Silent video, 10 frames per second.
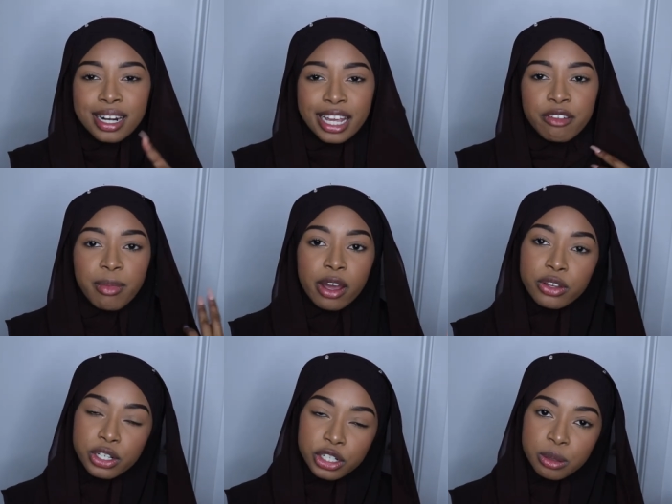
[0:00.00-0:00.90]
And then I gave my
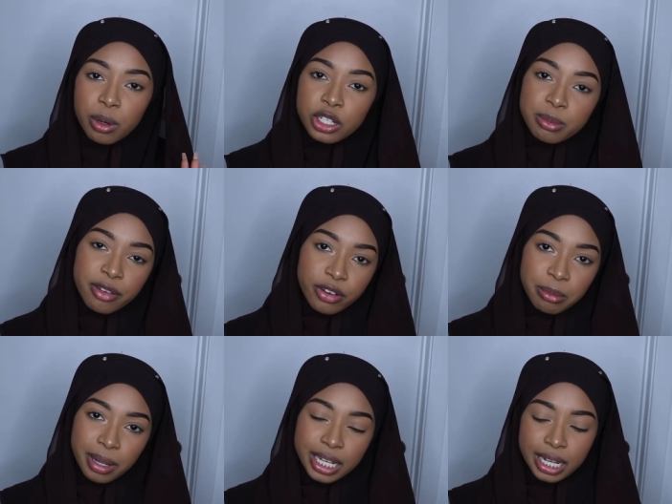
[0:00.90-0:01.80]
other charging bar to my
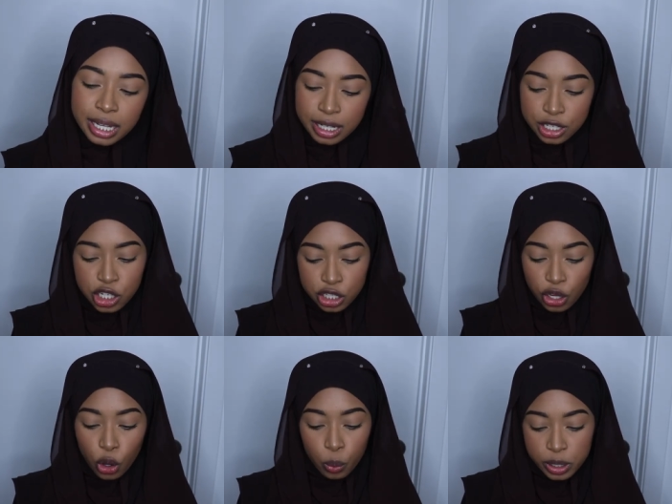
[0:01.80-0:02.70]
friend Micah because
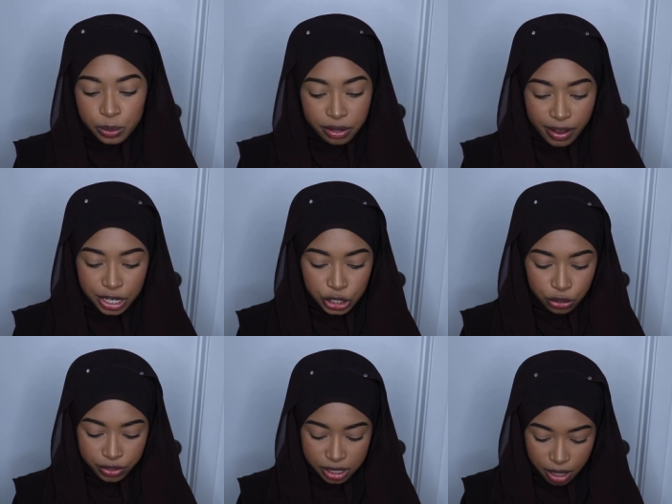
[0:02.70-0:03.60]
she's always wearing Fashion
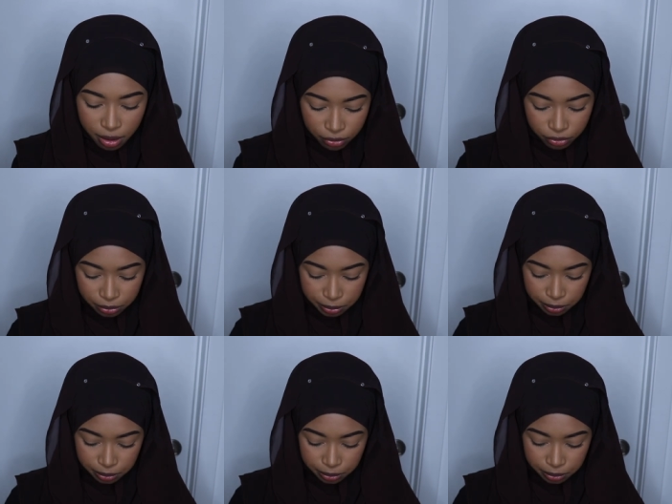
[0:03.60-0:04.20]
Nova stuff.